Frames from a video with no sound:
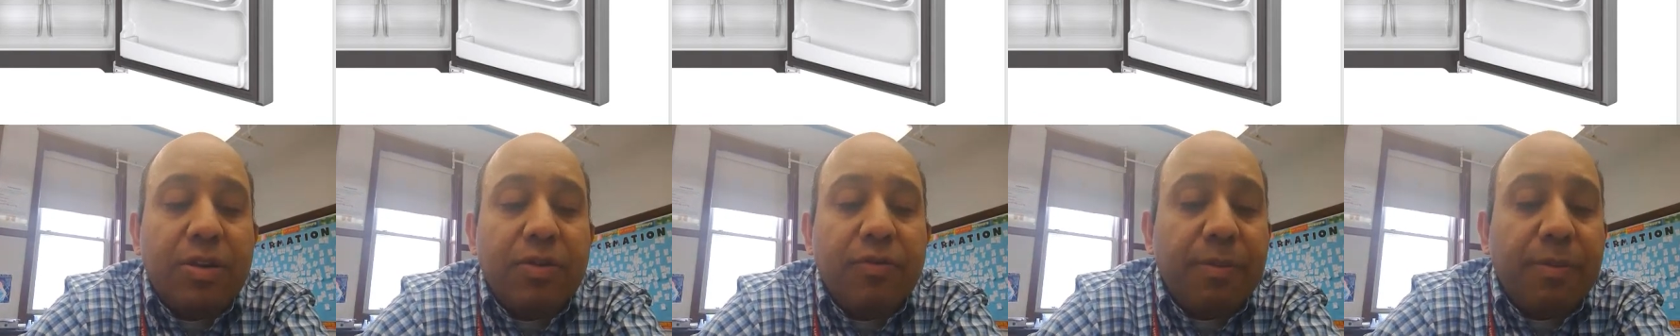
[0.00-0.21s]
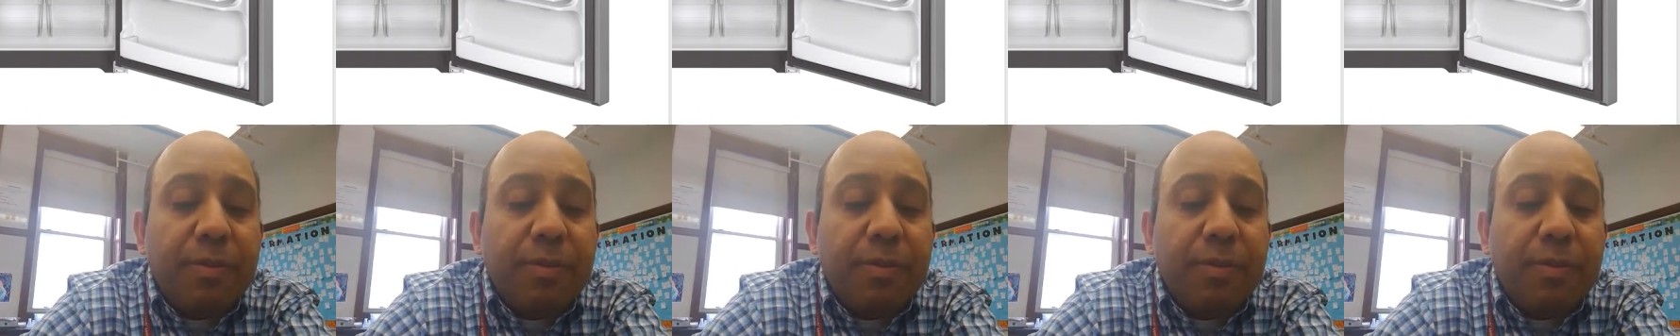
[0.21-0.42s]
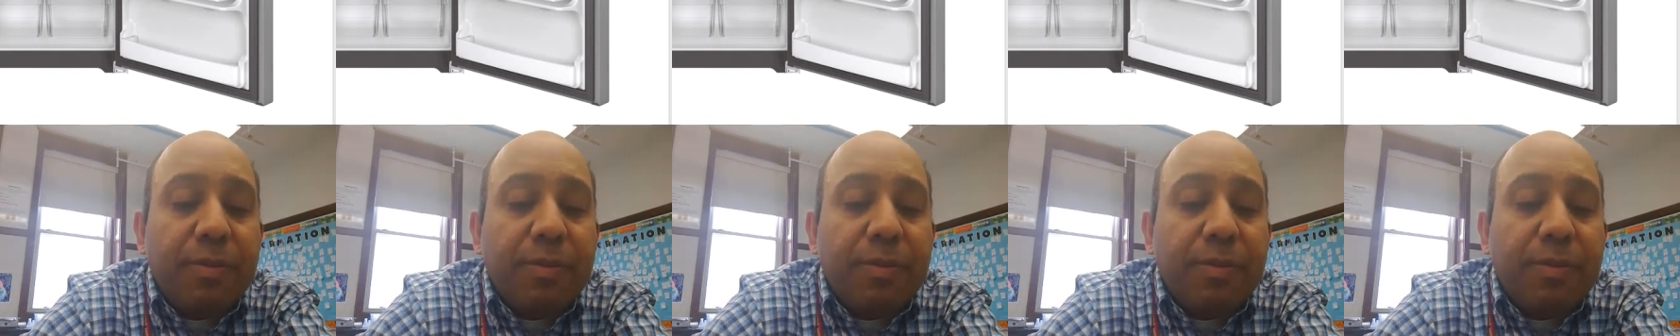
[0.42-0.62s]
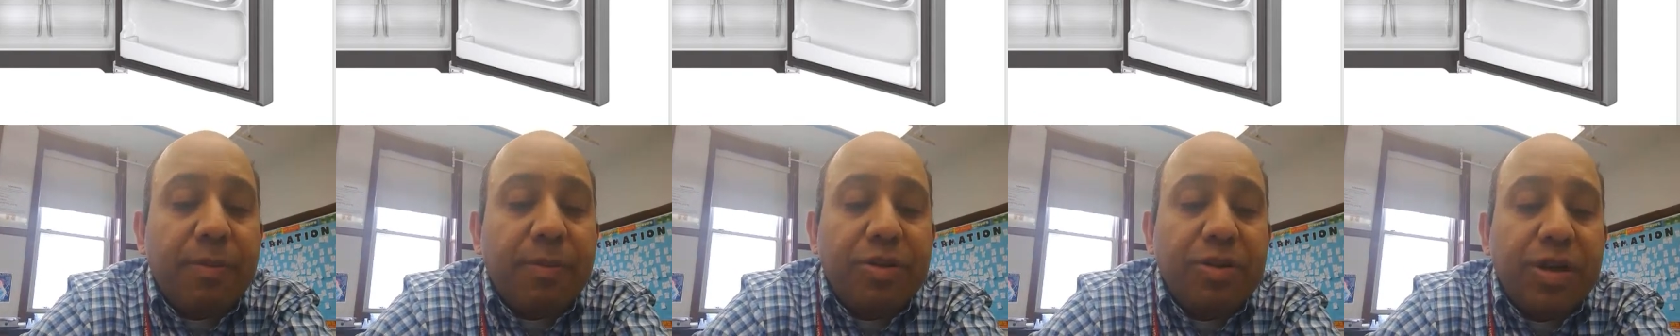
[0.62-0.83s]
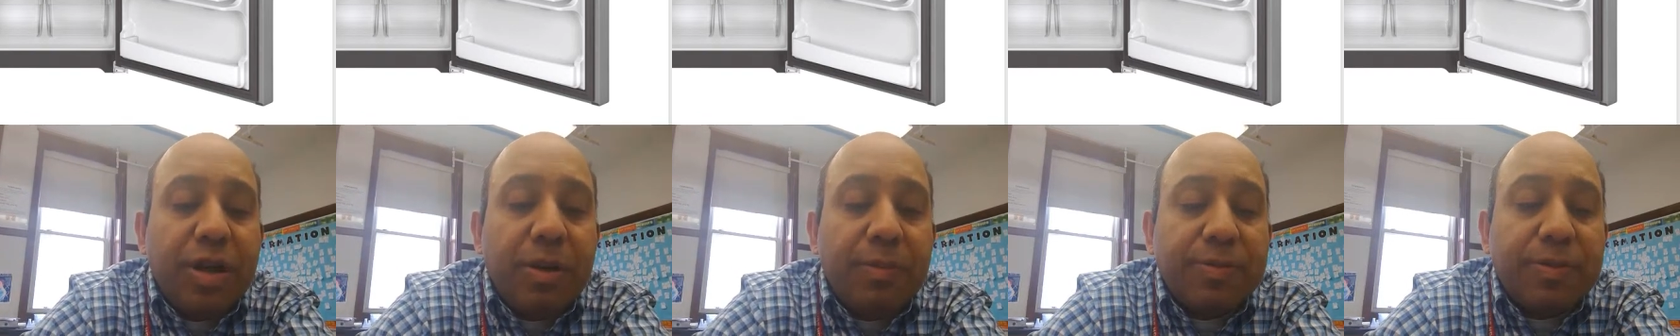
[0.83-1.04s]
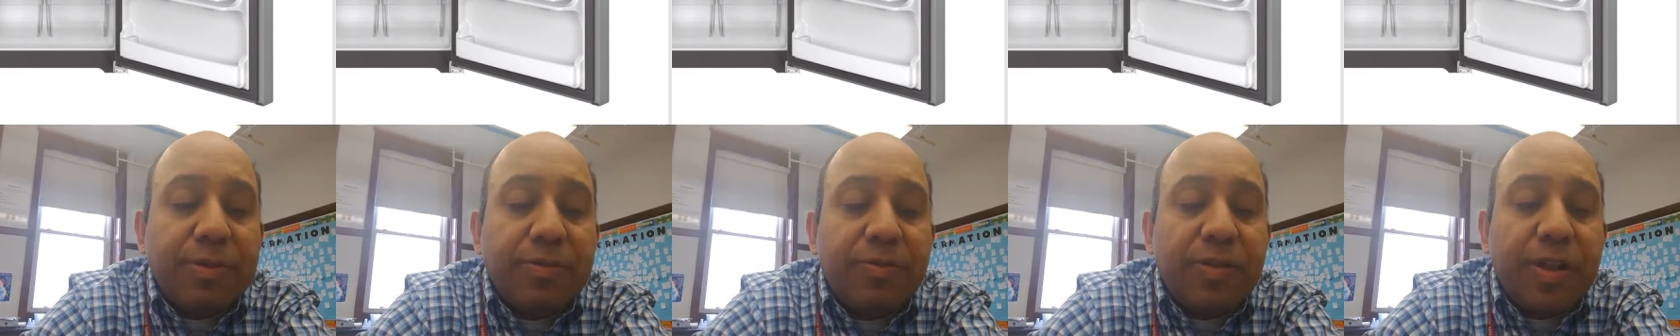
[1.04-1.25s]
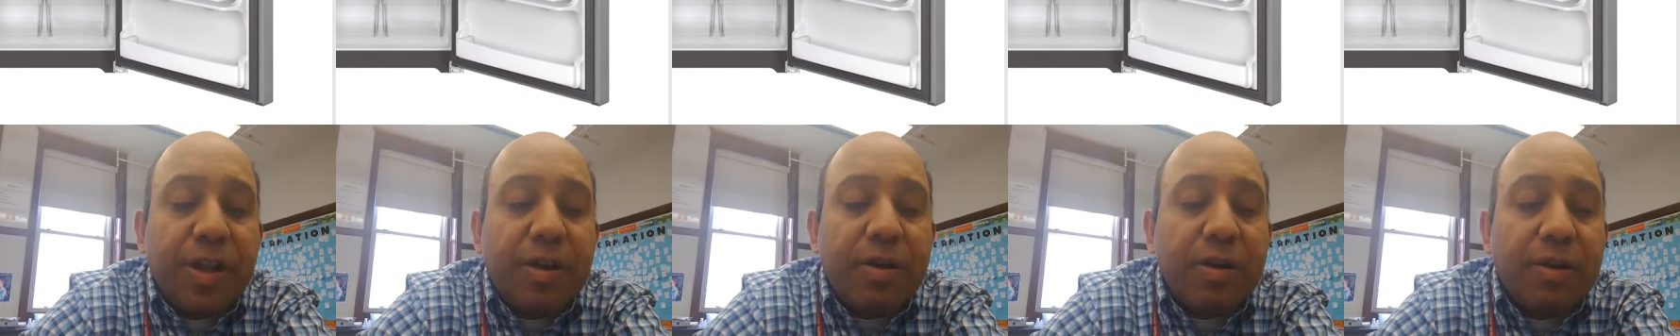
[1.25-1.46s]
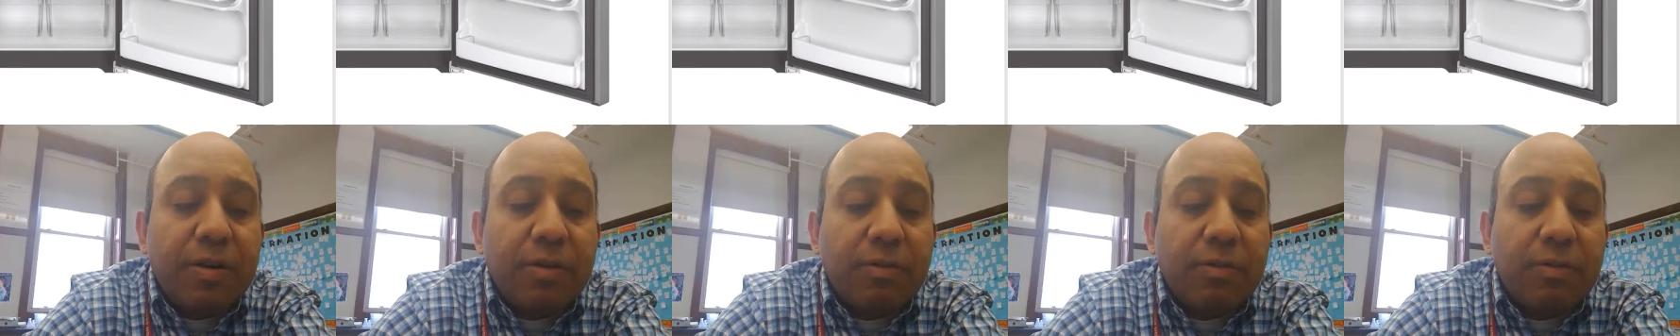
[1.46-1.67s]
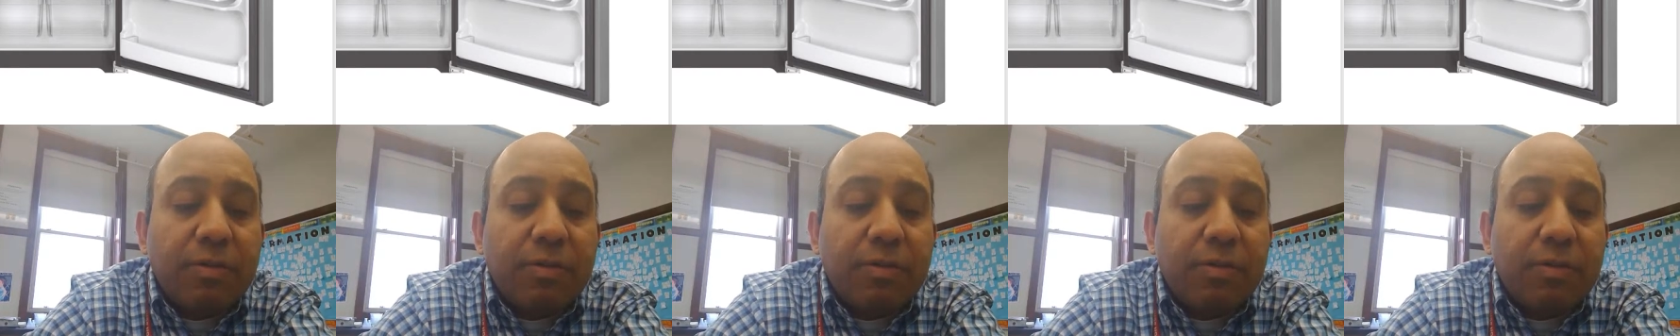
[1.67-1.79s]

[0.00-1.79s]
you divide it by 2 cups of flour.